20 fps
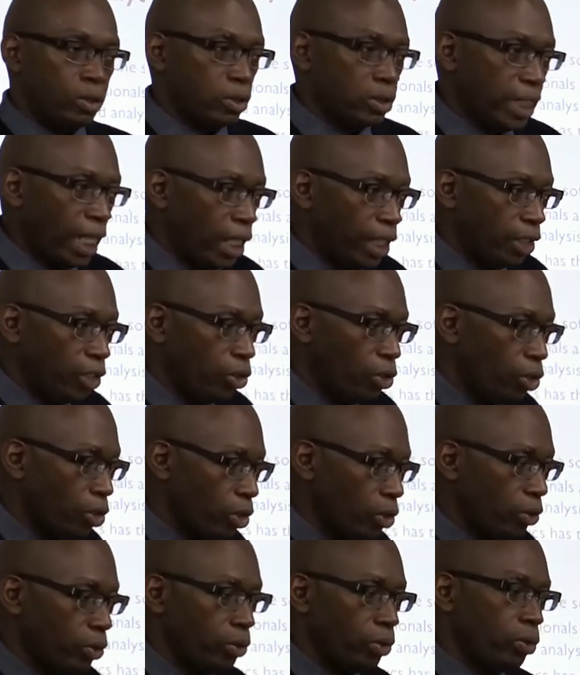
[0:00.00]
Telling
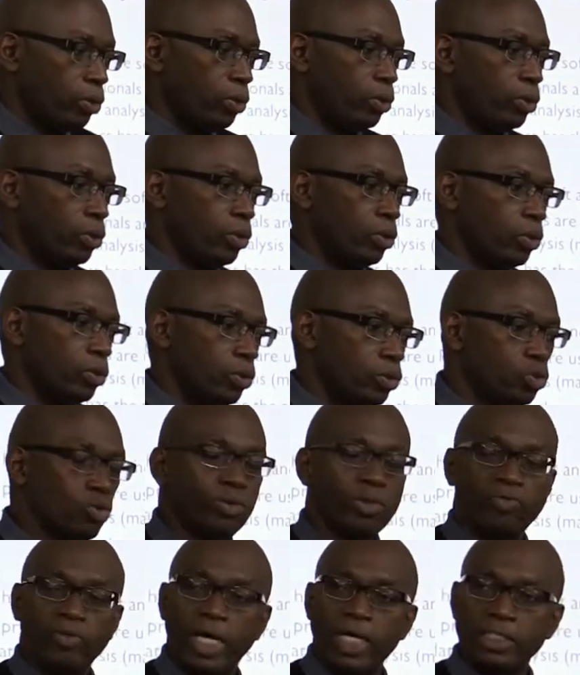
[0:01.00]
your
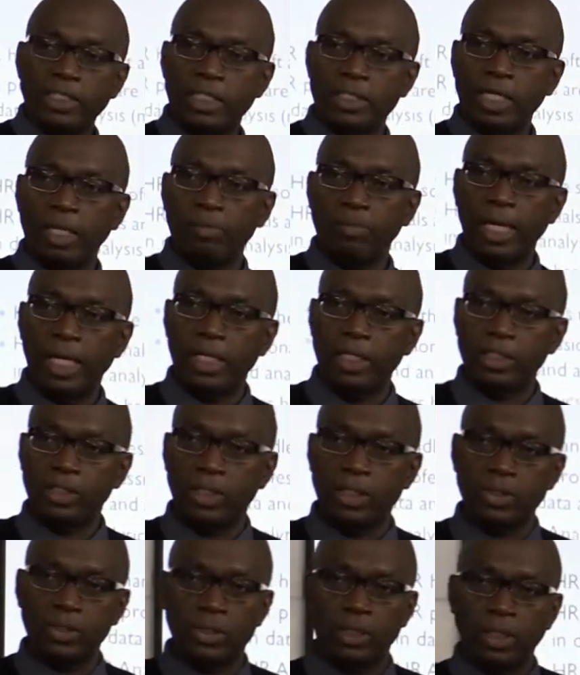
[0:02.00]
supervisors and
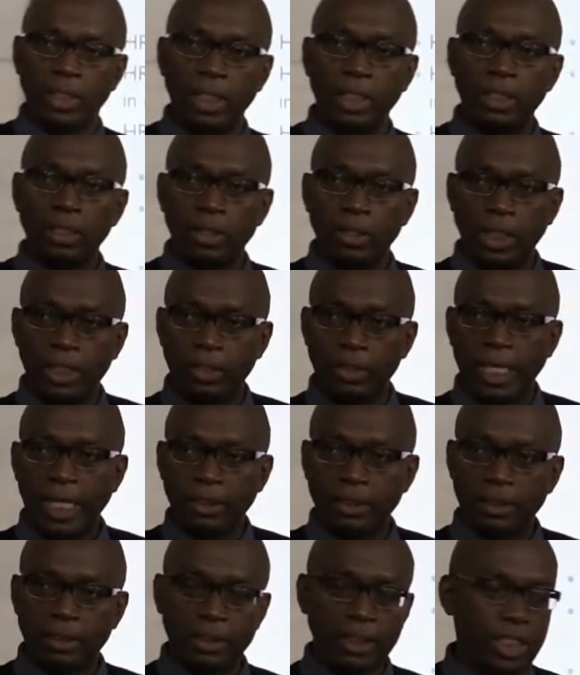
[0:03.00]
managers in
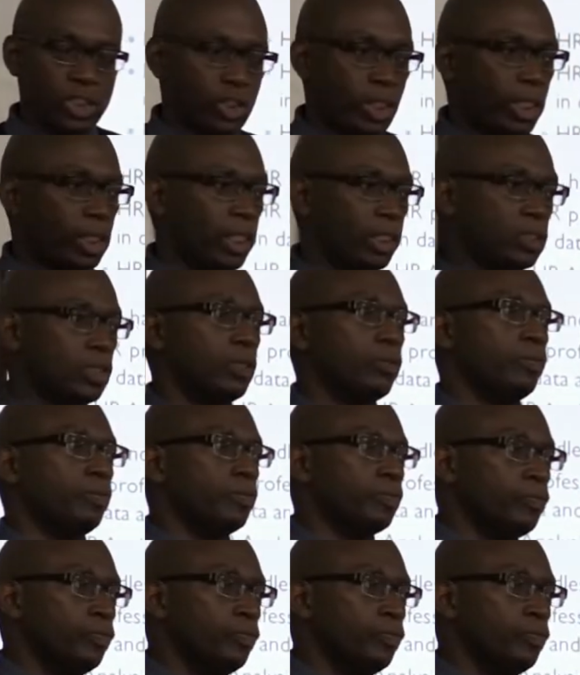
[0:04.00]
that session, listen,